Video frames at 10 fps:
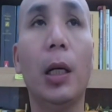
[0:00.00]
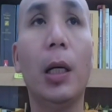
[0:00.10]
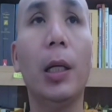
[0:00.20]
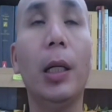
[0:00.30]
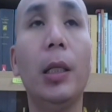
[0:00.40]

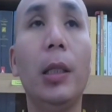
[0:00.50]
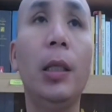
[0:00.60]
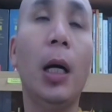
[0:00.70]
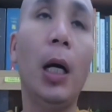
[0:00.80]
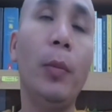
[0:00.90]

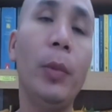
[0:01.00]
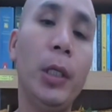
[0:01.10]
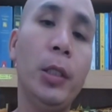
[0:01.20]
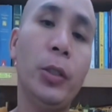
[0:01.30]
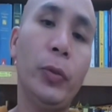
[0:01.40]
Currently, I am
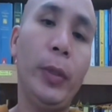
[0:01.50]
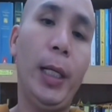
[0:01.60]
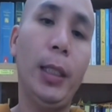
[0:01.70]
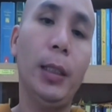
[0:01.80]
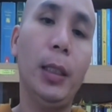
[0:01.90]
in
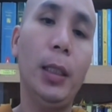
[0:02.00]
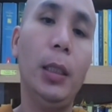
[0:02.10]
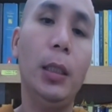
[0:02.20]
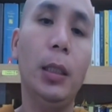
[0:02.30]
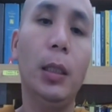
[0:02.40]
Sri Lanka.